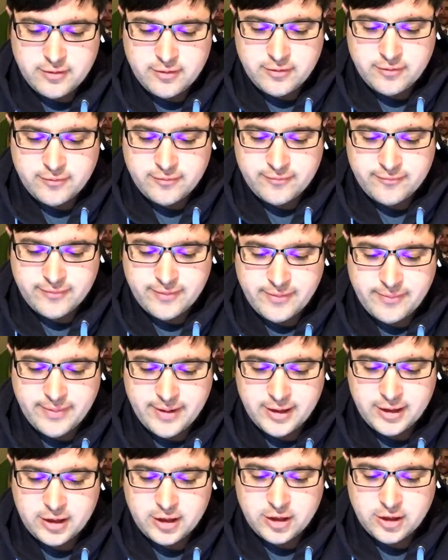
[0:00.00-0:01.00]
from
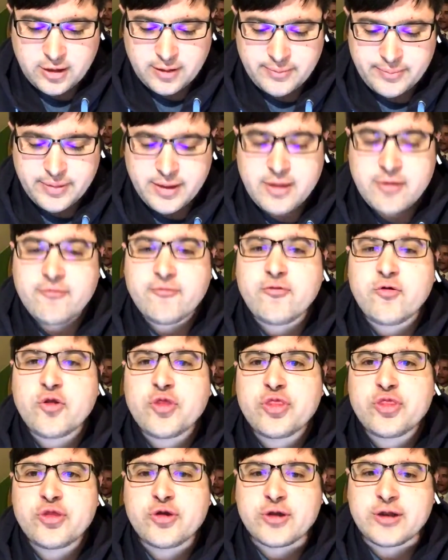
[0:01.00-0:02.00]
Europe for
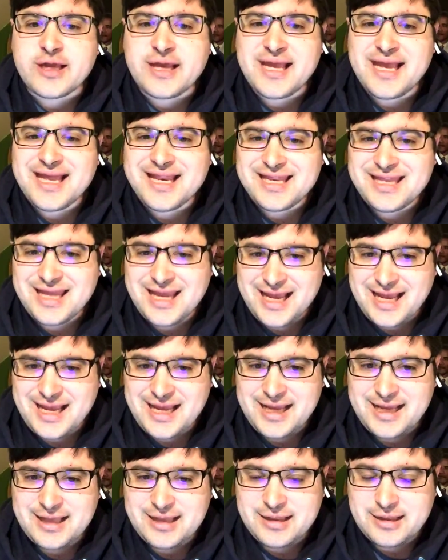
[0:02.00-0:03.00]
30
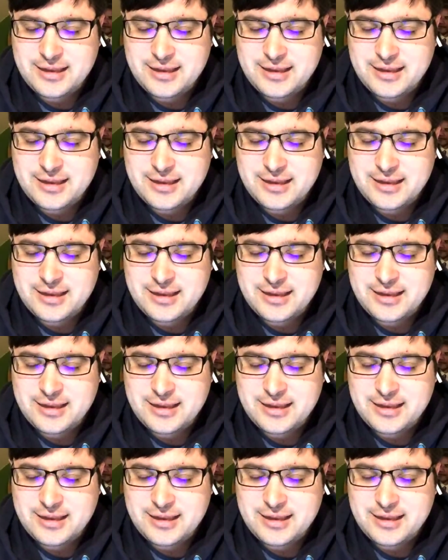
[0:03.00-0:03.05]
days.